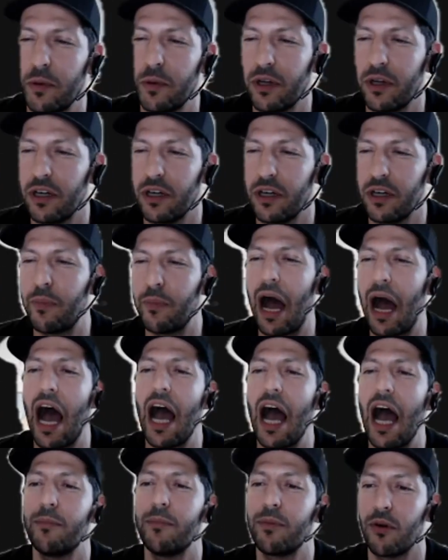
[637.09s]
We were going to
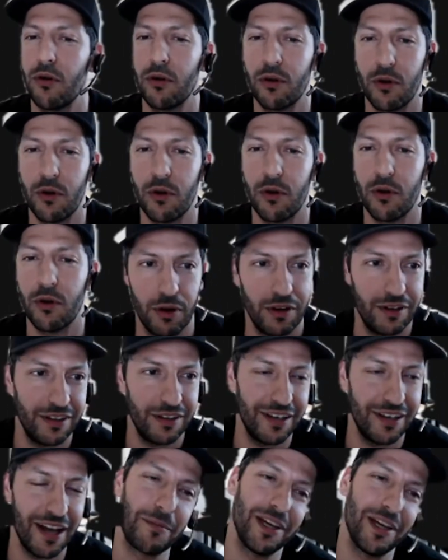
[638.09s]
buy
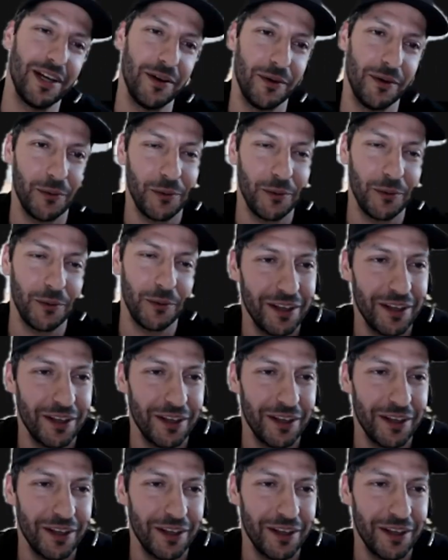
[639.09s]
Procore. I'm kidding.